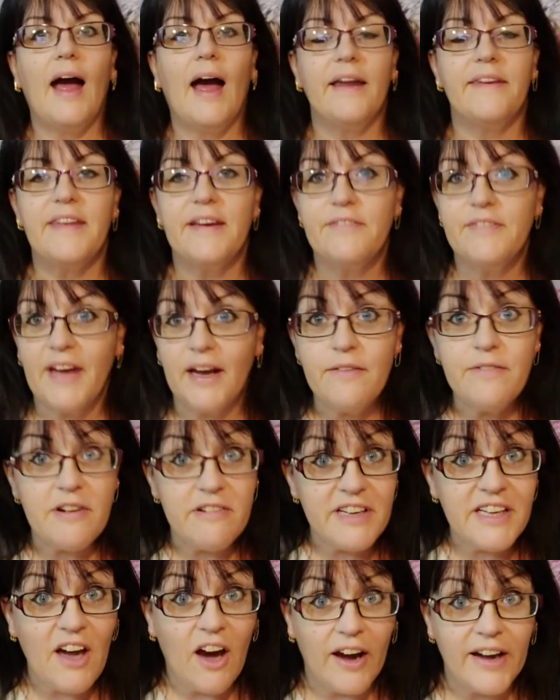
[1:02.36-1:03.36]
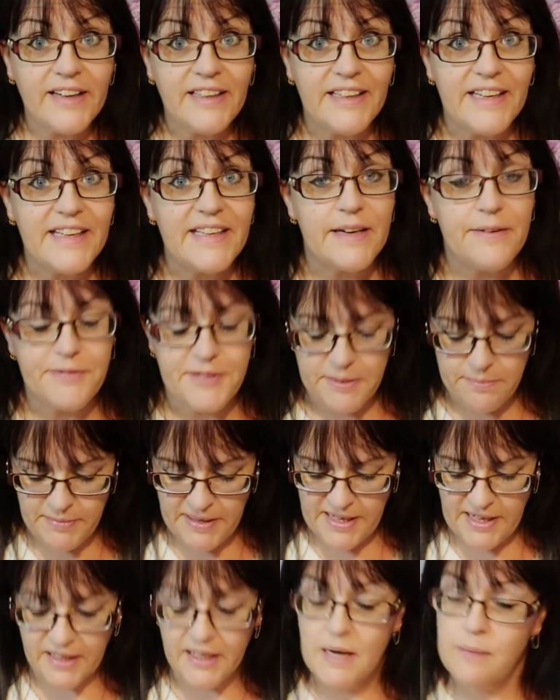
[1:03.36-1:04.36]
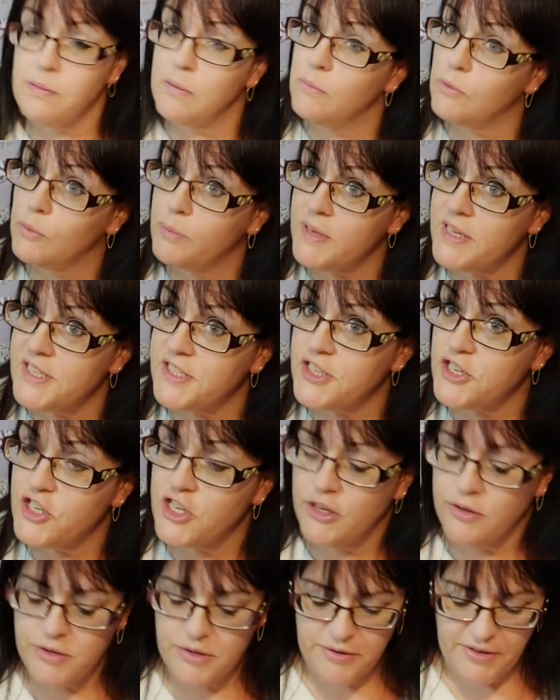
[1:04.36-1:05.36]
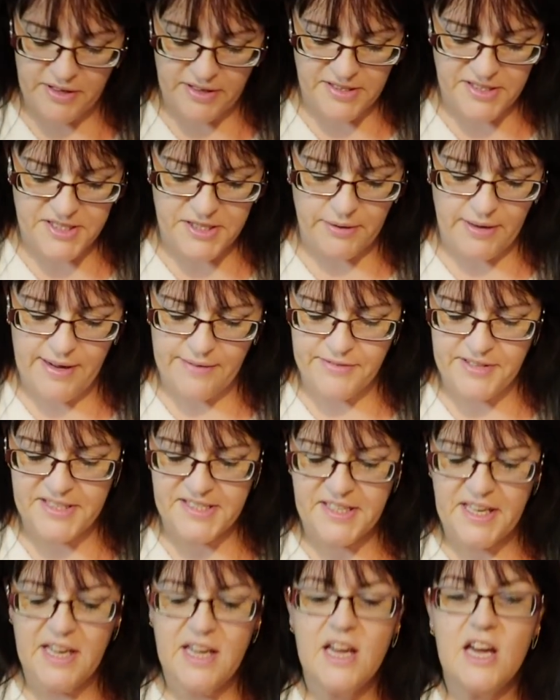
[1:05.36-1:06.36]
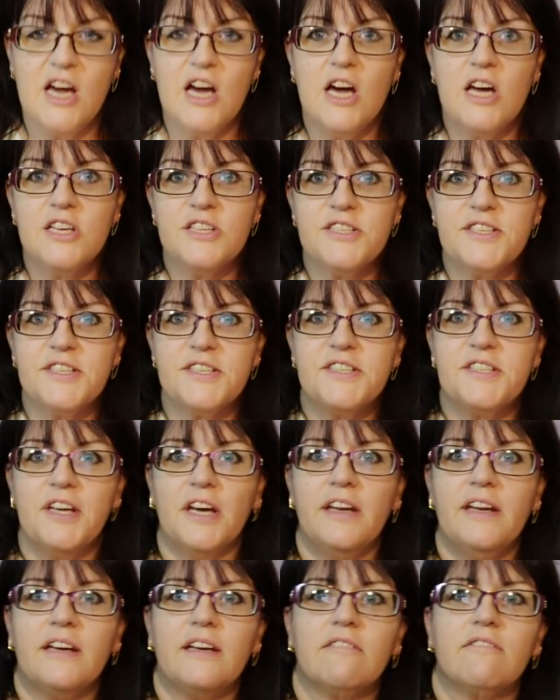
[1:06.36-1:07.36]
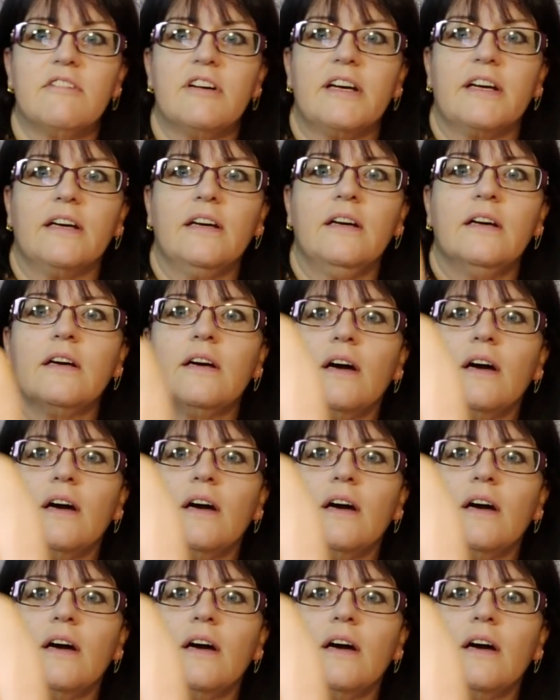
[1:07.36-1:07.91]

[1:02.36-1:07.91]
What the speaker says: And they've now very kindly gifted me a couple more bits to show you guys. So I have this stunning ring.